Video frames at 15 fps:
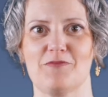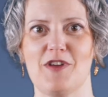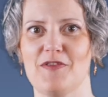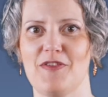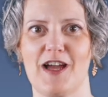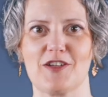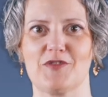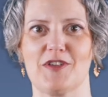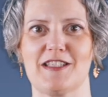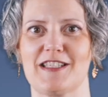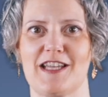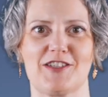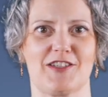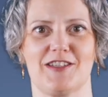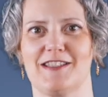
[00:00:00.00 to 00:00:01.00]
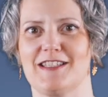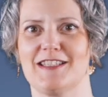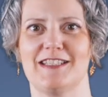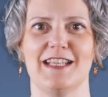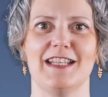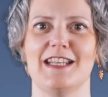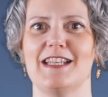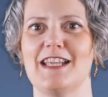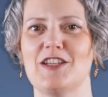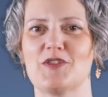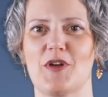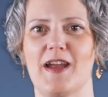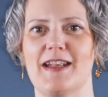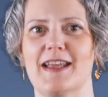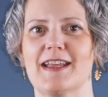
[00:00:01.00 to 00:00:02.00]
refactoring sessions and TDD
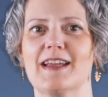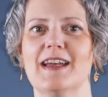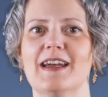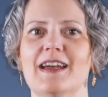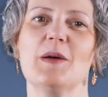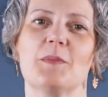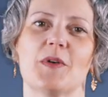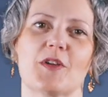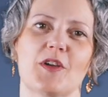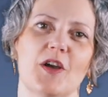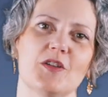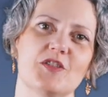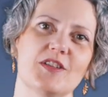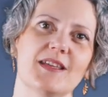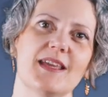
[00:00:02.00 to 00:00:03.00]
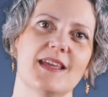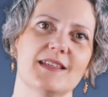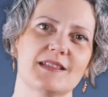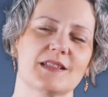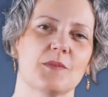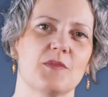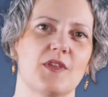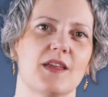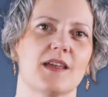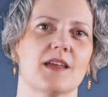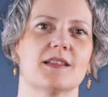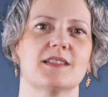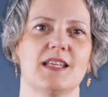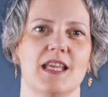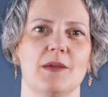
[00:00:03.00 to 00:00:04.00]
training, but coaching is something
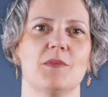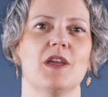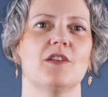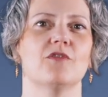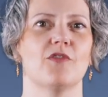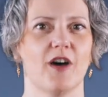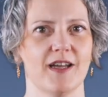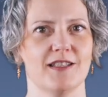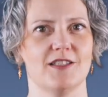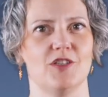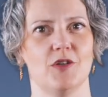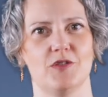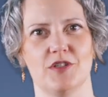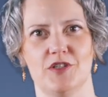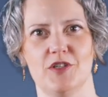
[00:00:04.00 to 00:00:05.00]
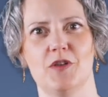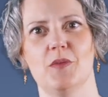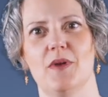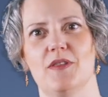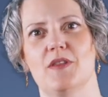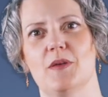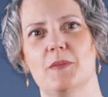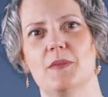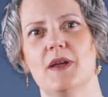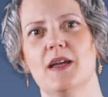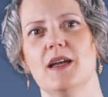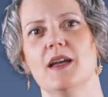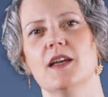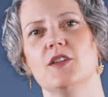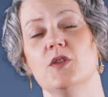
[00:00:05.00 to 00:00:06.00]
a team invites you to do with them.
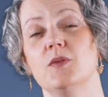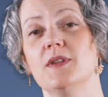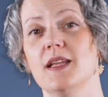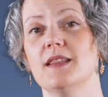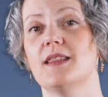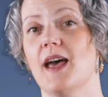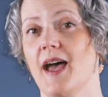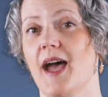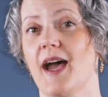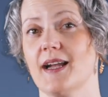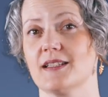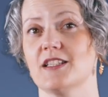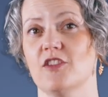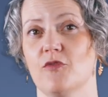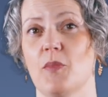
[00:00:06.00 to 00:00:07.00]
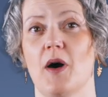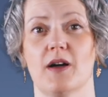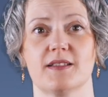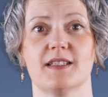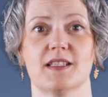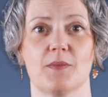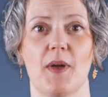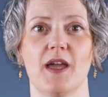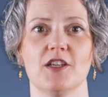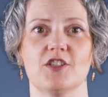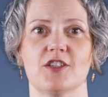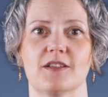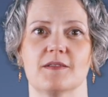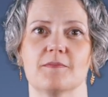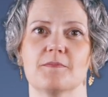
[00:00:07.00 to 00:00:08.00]
You need their active
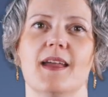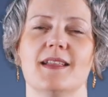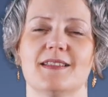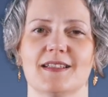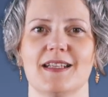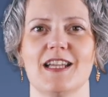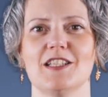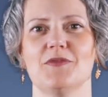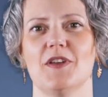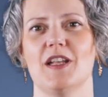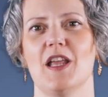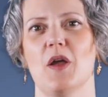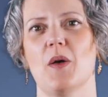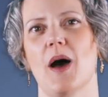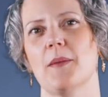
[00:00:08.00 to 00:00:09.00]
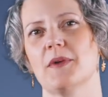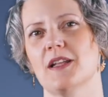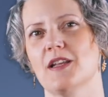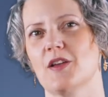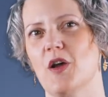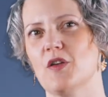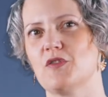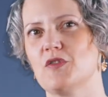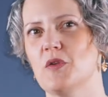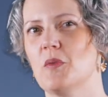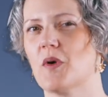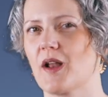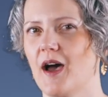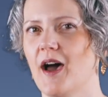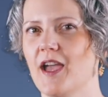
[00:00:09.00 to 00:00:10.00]
participation. In today's video, I'm going to go through
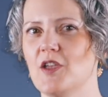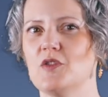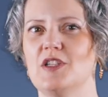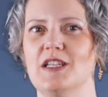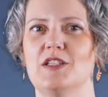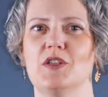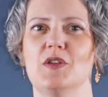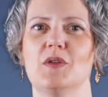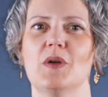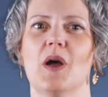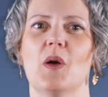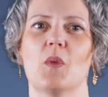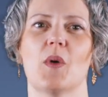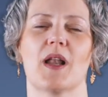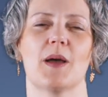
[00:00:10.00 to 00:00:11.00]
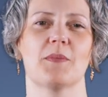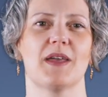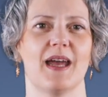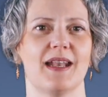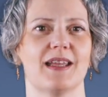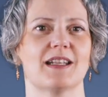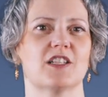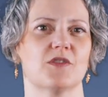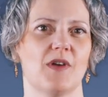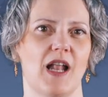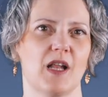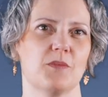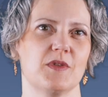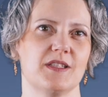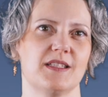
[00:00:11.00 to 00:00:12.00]
what I usually do when I'm getting a
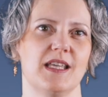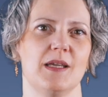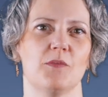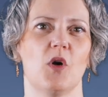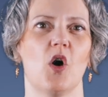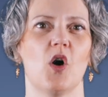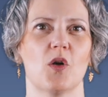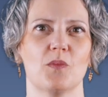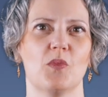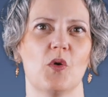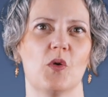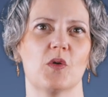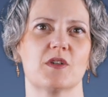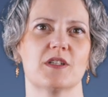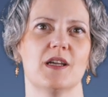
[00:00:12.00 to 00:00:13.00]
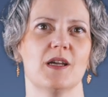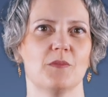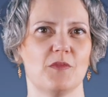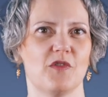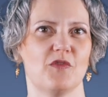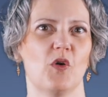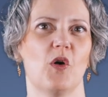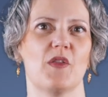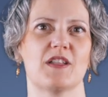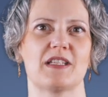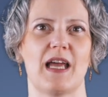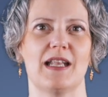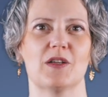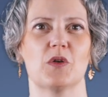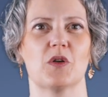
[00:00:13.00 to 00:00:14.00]
development team on board before the
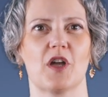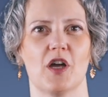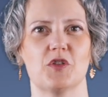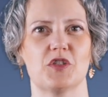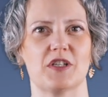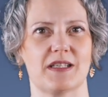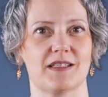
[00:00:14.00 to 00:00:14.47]
technical coaching